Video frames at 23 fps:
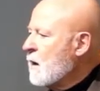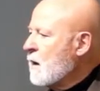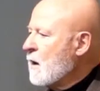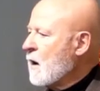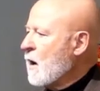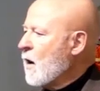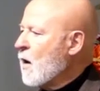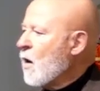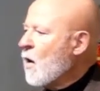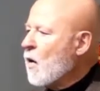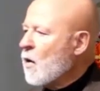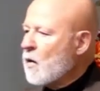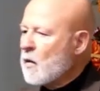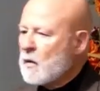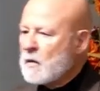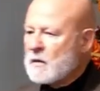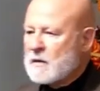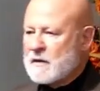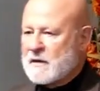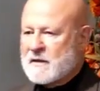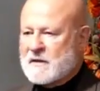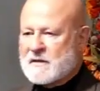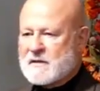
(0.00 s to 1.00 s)

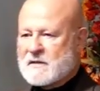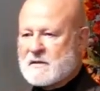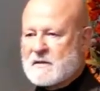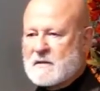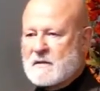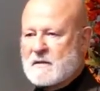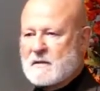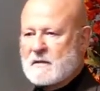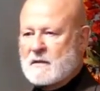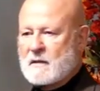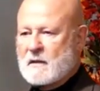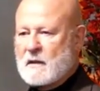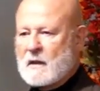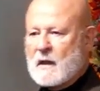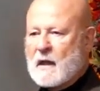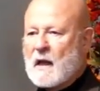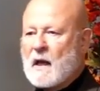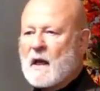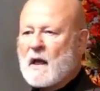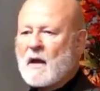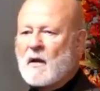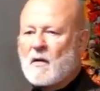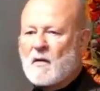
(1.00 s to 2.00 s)
wholeness,
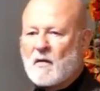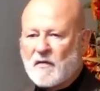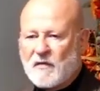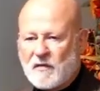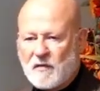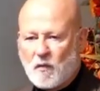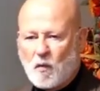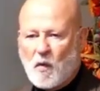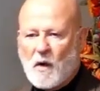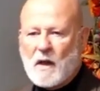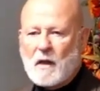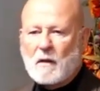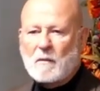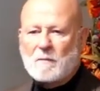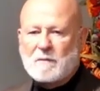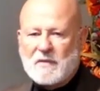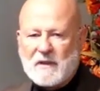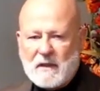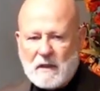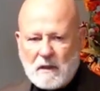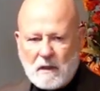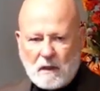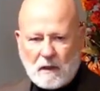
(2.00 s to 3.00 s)
health,
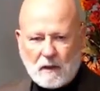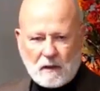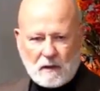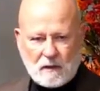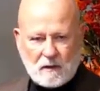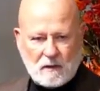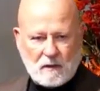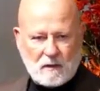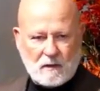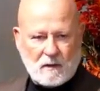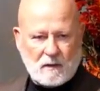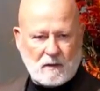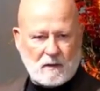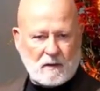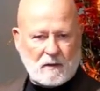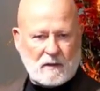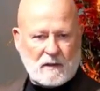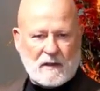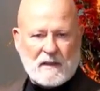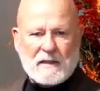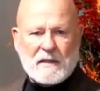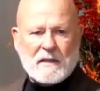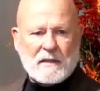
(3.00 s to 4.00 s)
well-being,
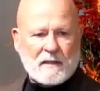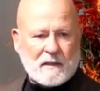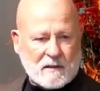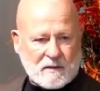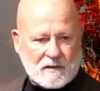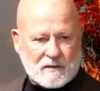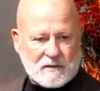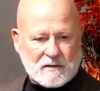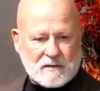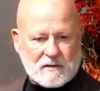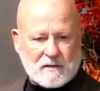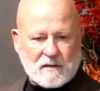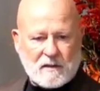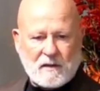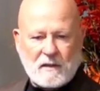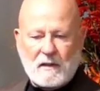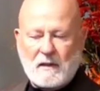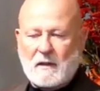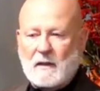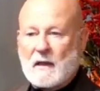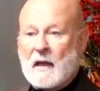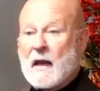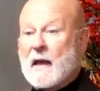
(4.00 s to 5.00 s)
ease,
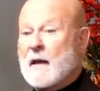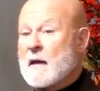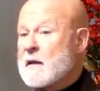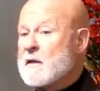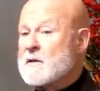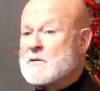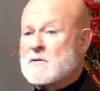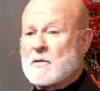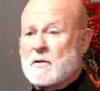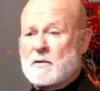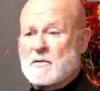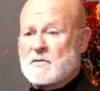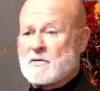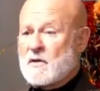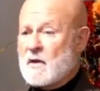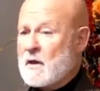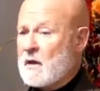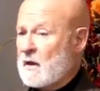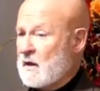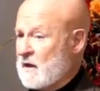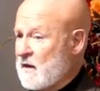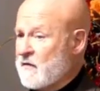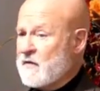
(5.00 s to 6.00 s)
and he starts
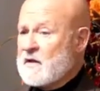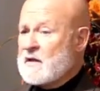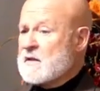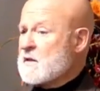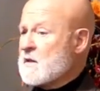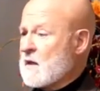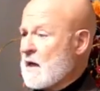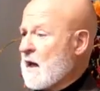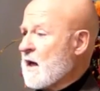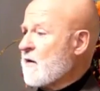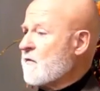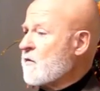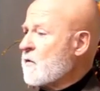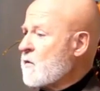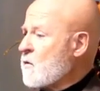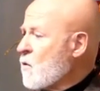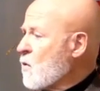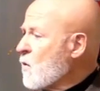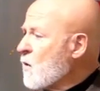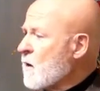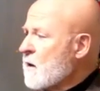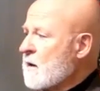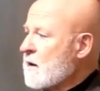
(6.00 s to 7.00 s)
living his life
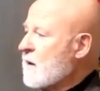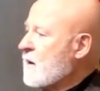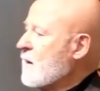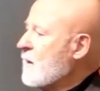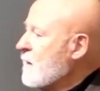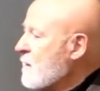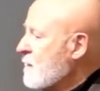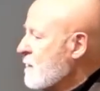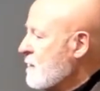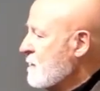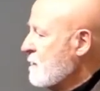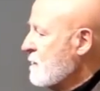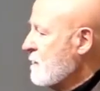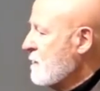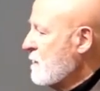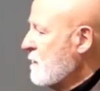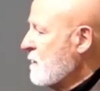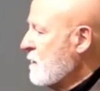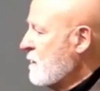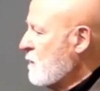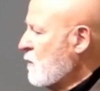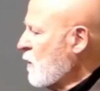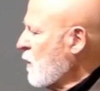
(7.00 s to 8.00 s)
accordingly.
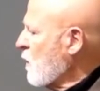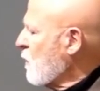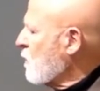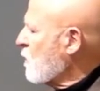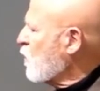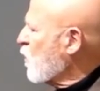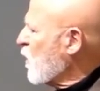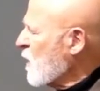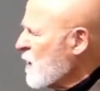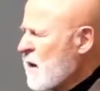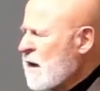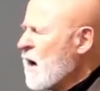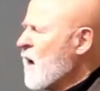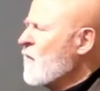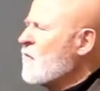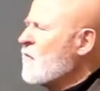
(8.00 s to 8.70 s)
Well, what a novel